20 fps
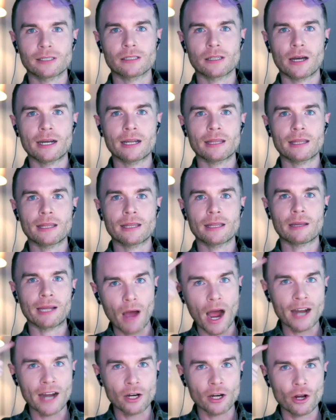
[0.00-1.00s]
designer, they're like,
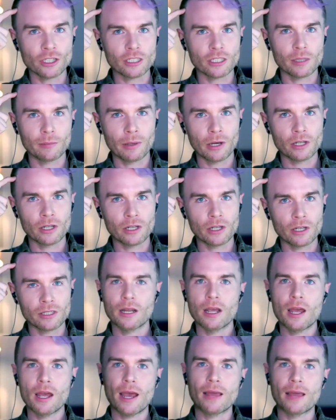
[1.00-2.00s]
I know just the person.
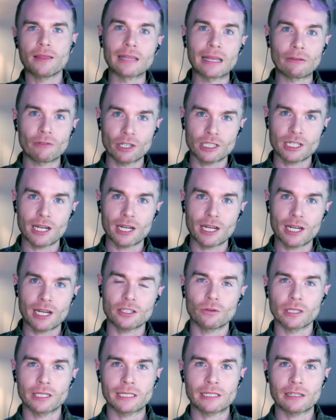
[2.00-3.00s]
And then they reach out to you
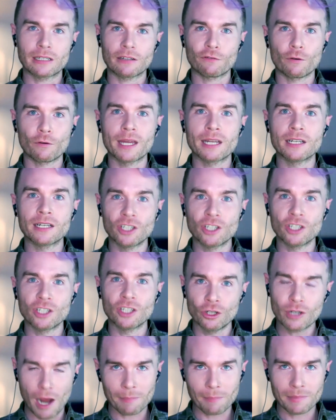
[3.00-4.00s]
on LinkedIn from their new
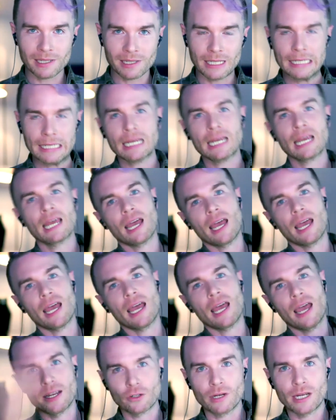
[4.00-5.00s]
company
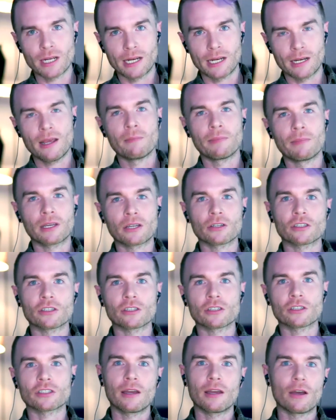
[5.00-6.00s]
and you're in,
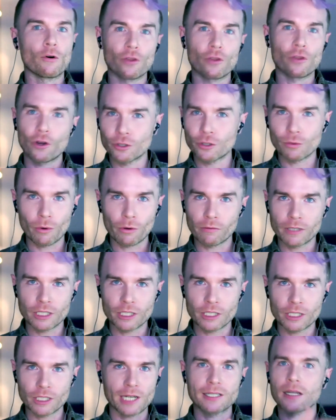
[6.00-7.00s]
because although you were
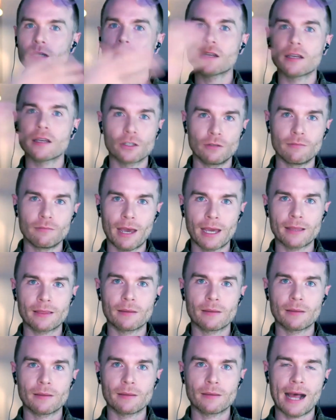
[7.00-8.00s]
rejected, you made
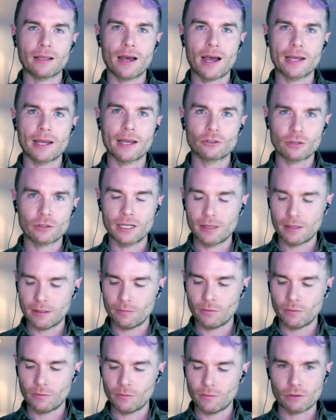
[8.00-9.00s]
them an ally, you treated
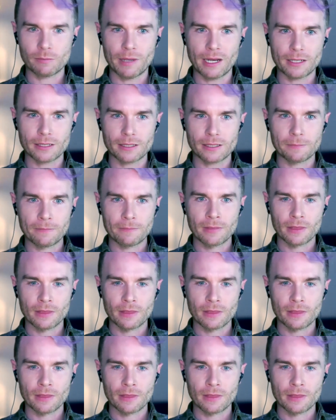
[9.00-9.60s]
them with respect.